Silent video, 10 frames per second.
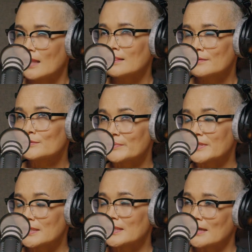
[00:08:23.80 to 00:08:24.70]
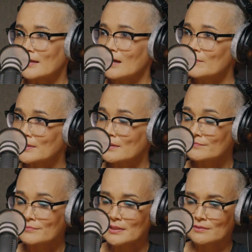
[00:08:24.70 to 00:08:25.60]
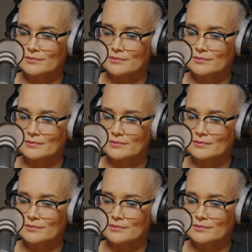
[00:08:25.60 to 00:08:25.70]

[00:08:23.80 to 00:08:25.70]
A little bit, yeah. I mean, I really,